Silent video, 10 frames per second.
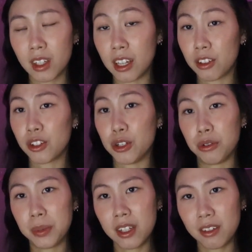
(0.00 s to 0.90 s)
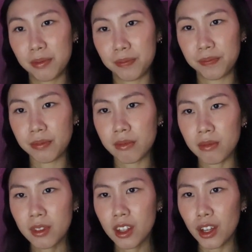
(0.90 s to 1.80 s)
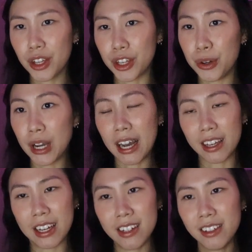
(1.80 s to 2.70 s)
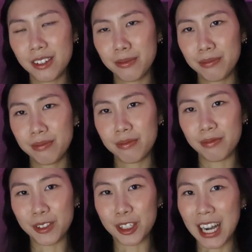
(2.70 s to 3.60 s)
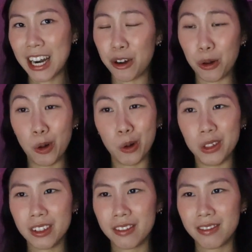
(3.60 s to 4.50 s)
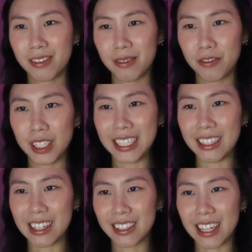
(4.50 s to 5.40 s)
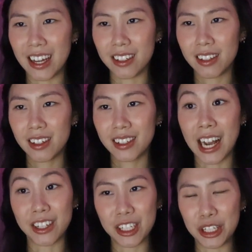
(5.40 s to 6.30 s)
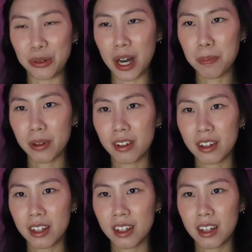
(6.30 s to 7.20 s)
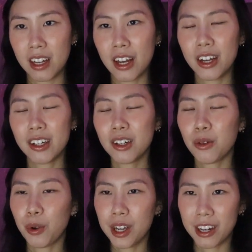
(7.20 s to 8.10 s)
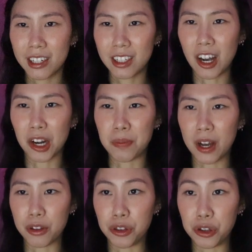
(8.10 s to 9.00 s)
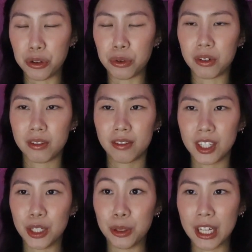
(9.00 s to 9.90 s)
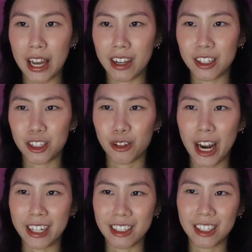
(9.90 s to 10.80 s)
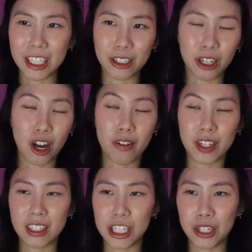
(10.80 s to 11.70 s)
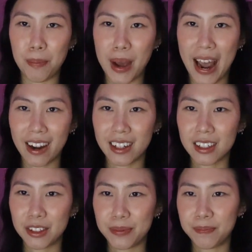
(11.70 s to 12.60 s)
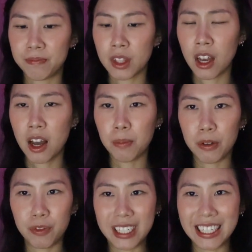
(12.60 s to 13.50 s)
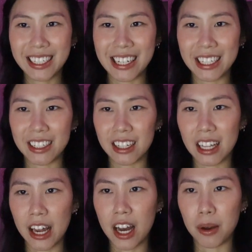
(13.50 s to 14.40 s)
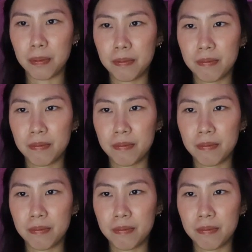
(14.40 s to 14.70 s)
Excuse me? You got kids? You're kinda old, Fidelia says, sizing you up. We're here to talk about you say, trying to steer the conversation back. But Fidelia doesn't let up.